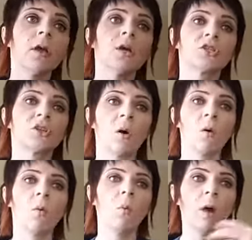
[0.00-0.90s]

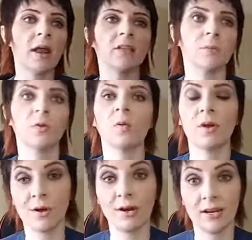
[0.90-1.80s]
So what ends up going
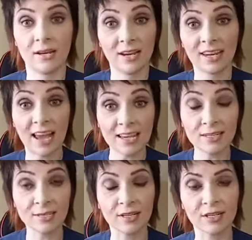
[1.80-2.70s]
on in
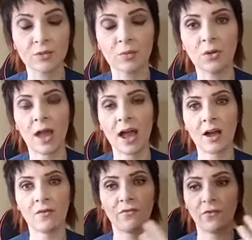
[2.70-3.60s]
cases like this, when you
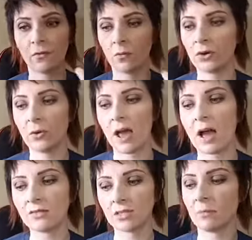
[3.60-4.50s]

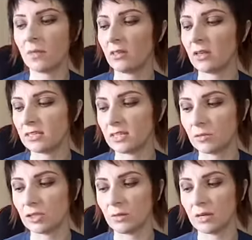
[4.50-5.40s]
have something that seems
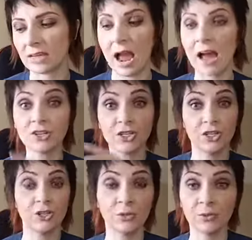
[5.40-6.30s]
to be attached
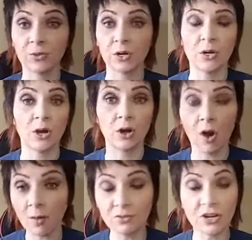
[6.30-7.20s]
to an
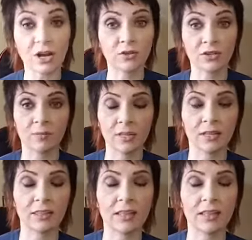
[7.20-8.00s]
object or something like